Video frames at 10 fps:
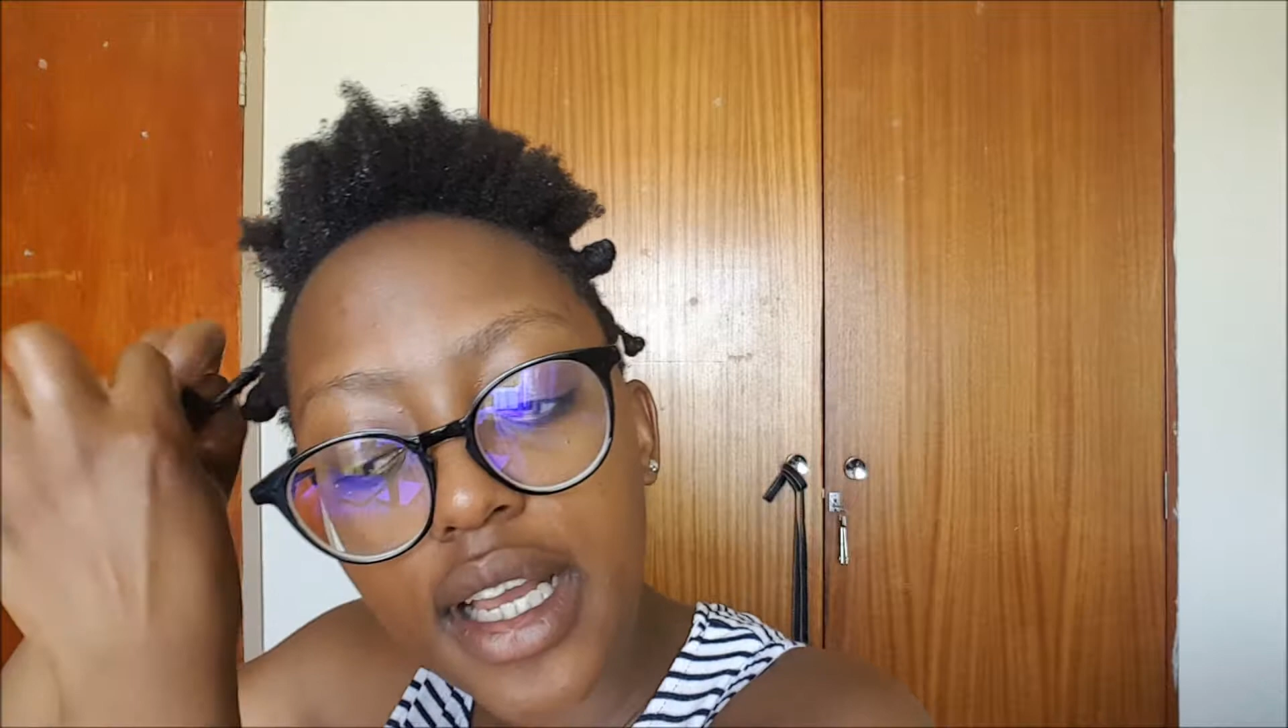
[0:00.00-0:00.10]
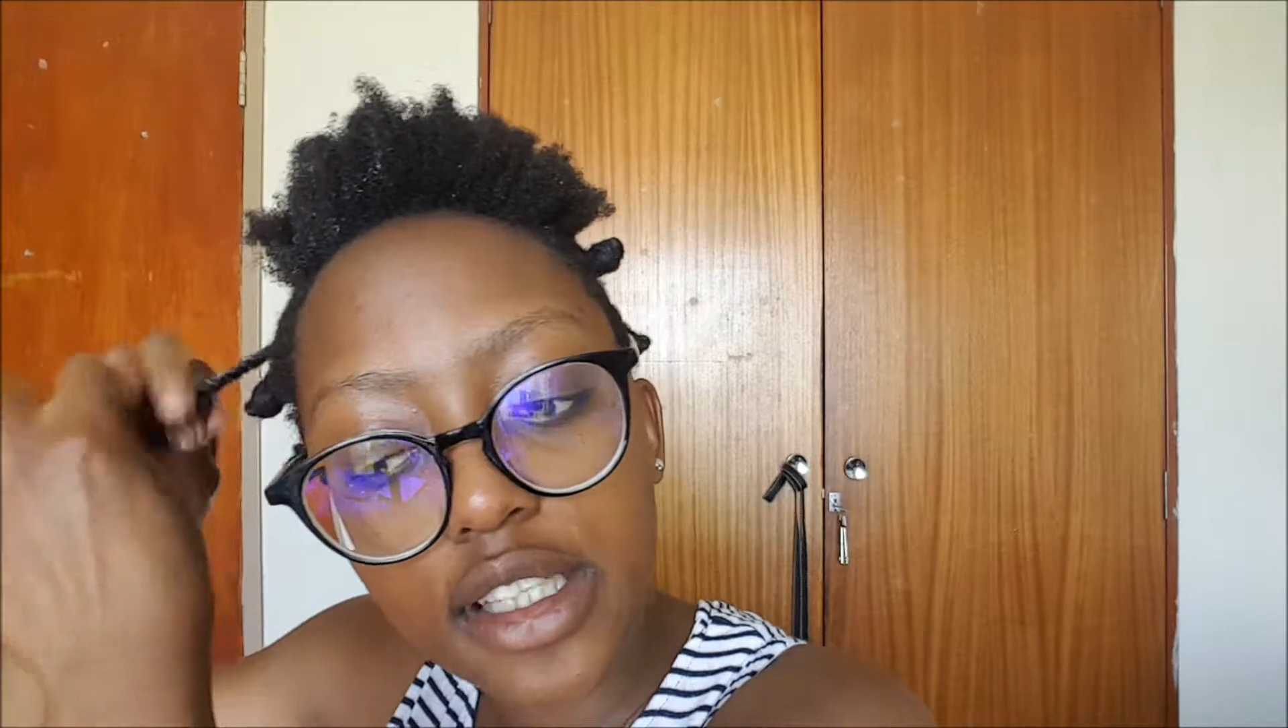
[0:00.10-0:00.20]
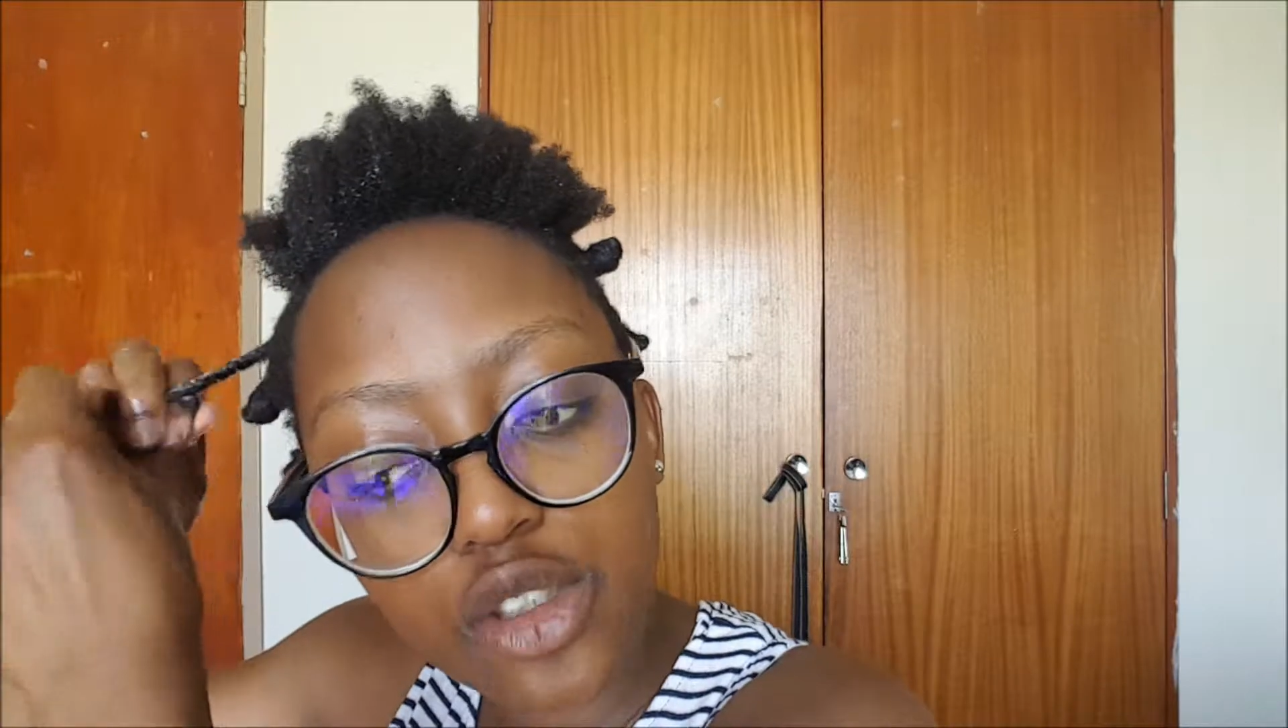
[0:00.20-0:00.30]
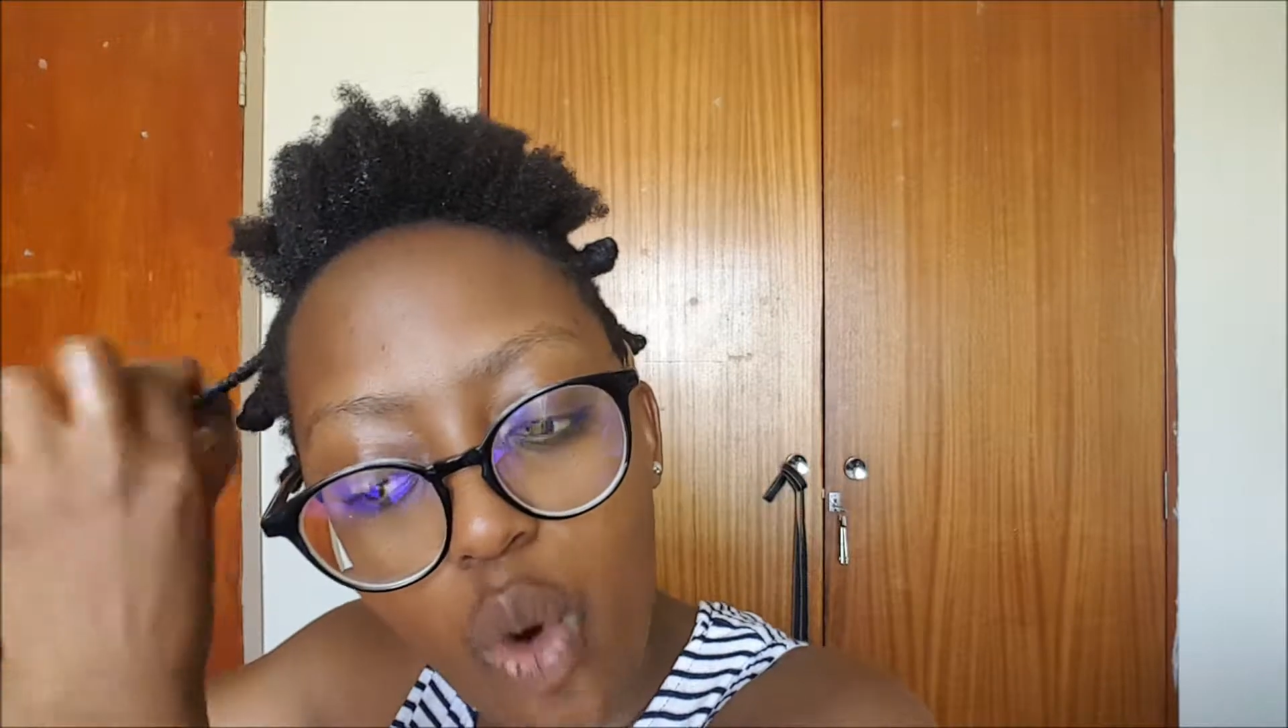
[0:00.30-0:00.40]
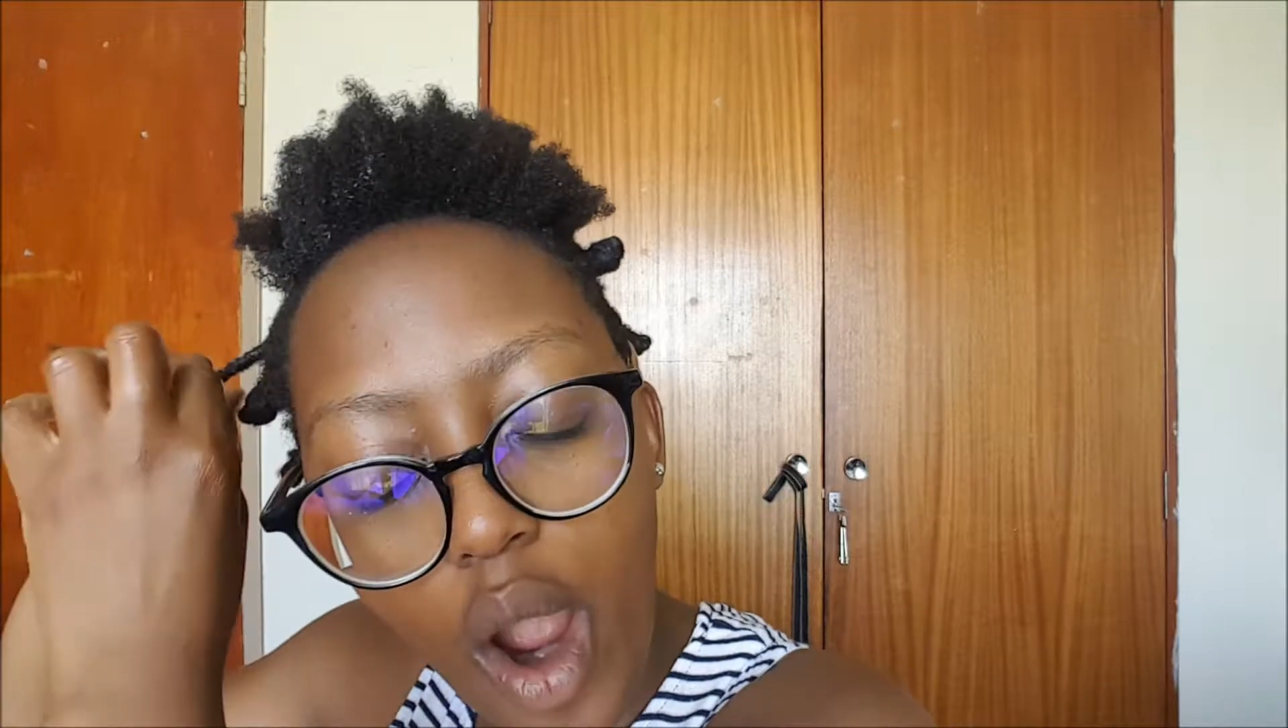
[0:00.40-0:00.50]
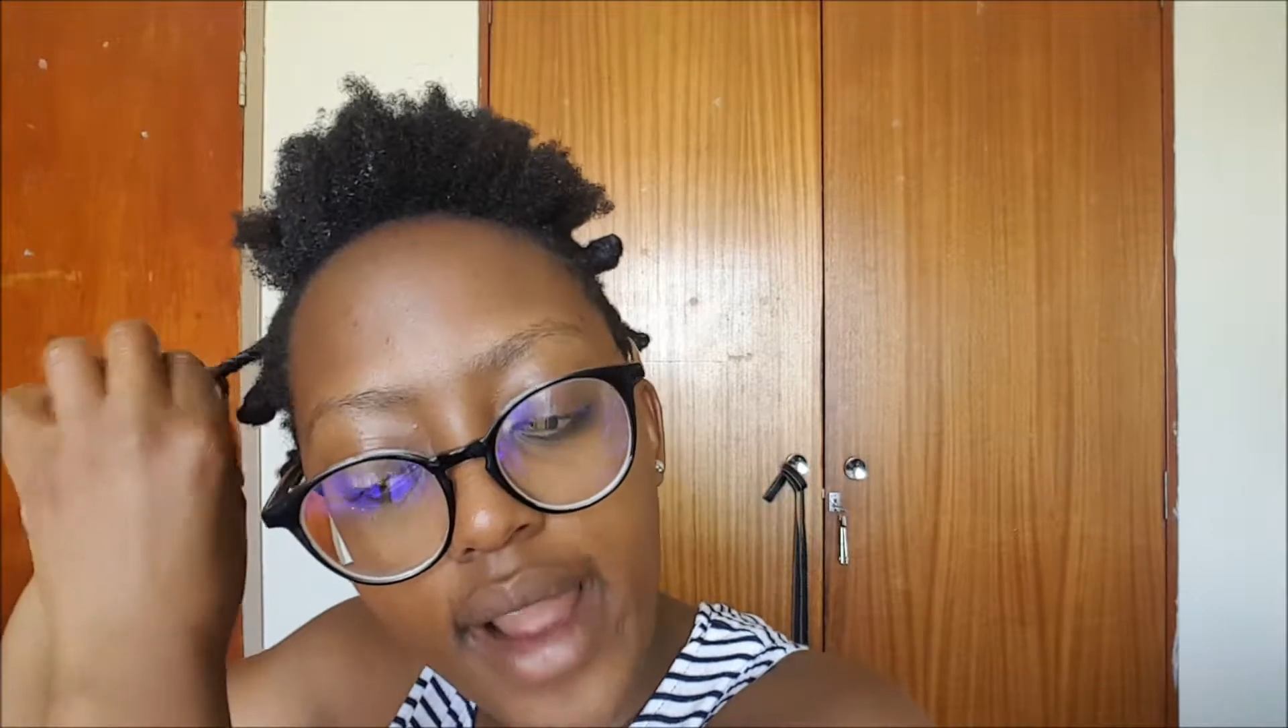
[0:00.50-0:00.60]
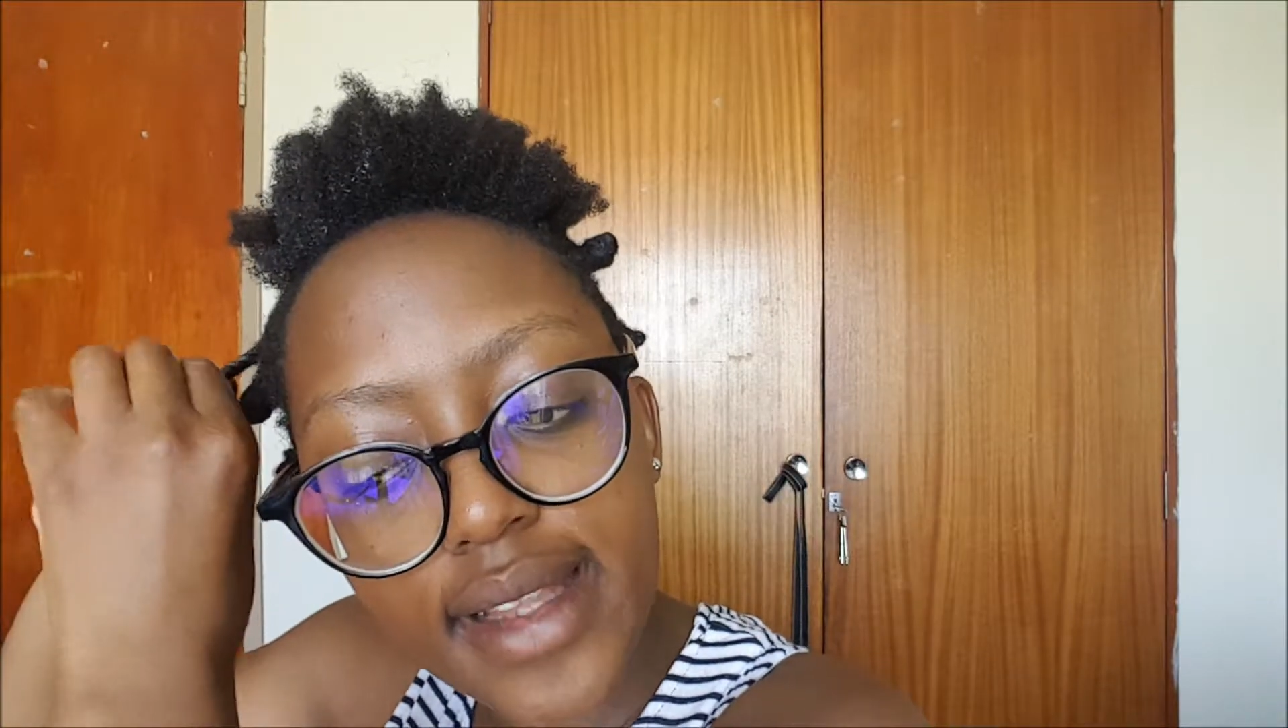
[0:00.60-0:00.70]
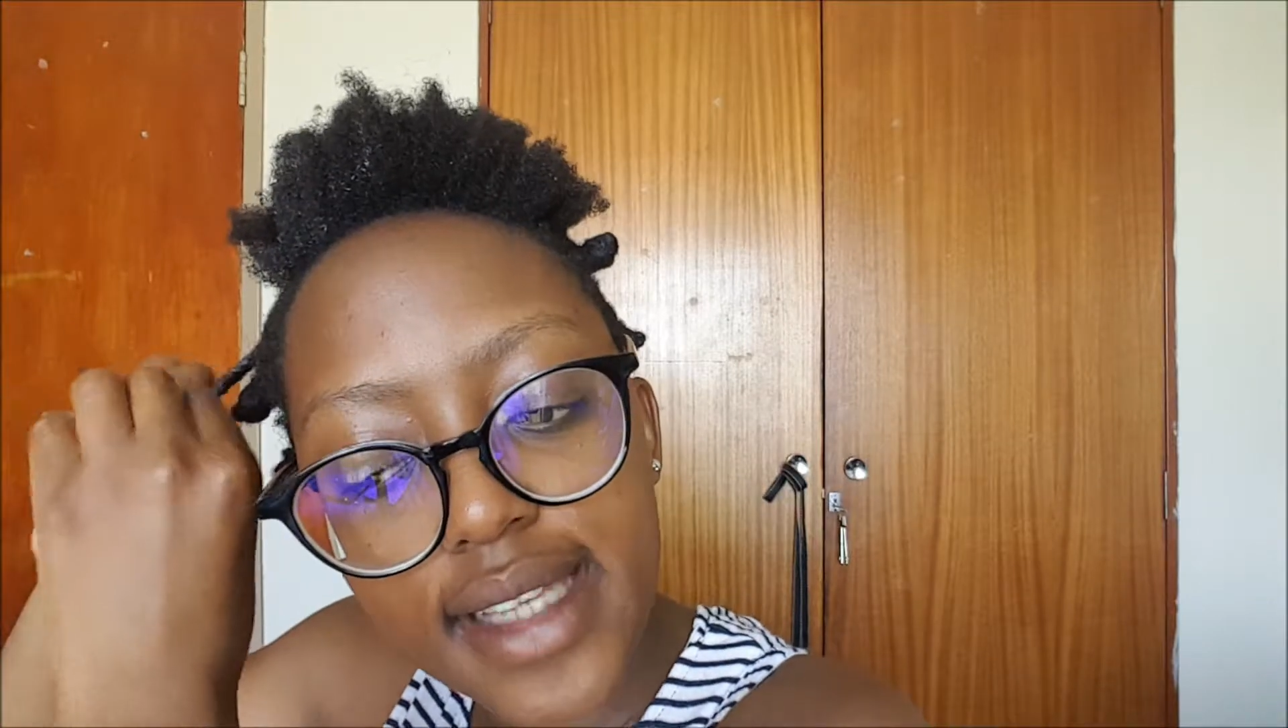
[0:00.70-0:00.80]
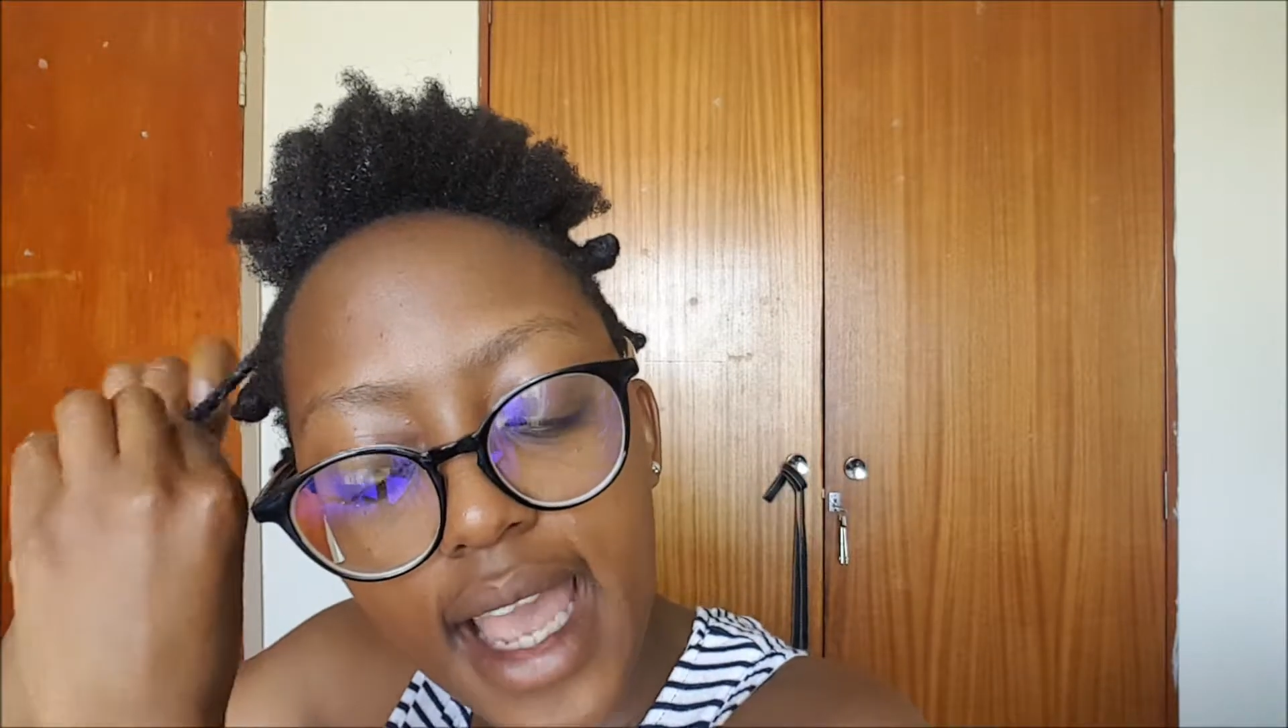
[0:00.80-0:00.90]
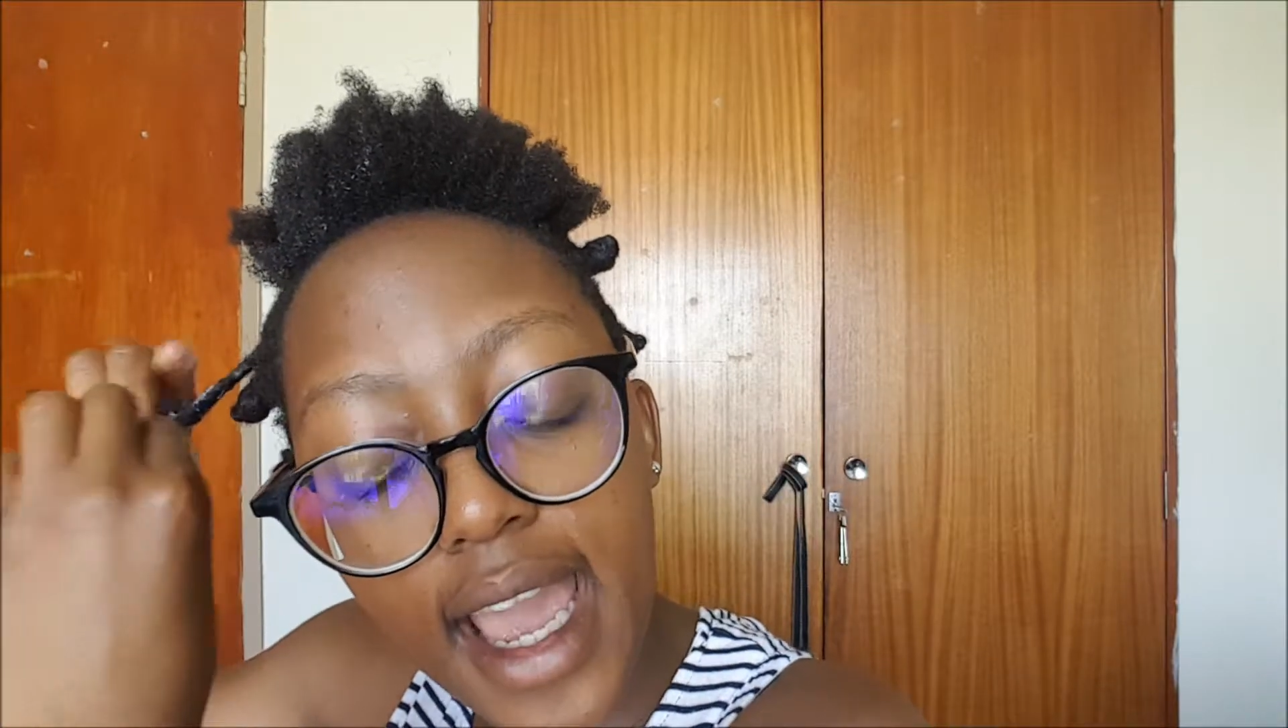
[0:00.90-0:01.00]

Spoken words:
It's quite